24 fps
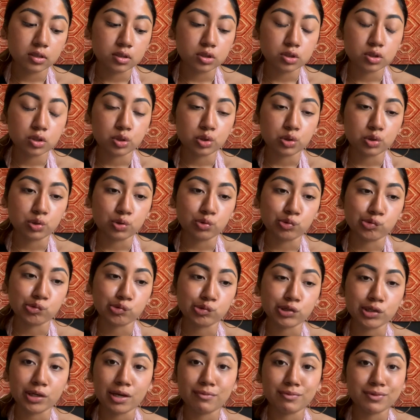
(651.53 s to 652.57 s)
So
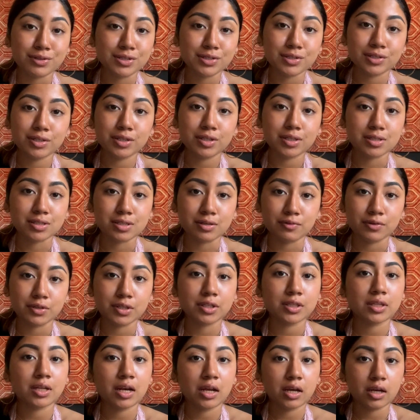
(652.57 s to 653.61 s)
yeah, basically that's
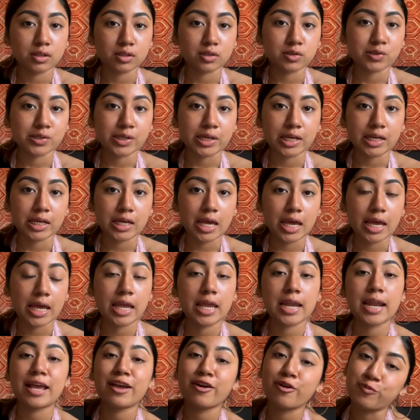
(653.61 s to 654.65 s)
everything that I had to say,
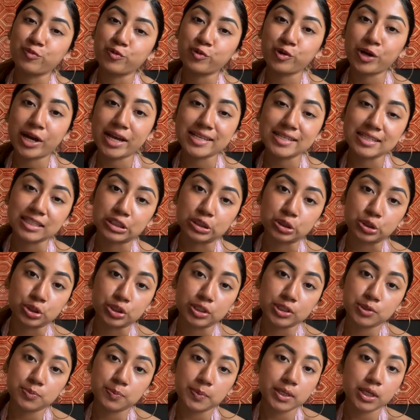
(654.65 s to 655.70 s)
and I hope you guys enjoyed
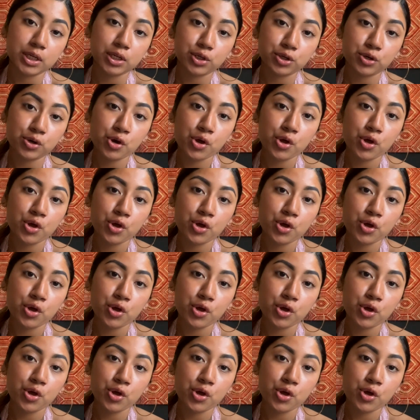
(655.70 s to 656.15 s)
this video,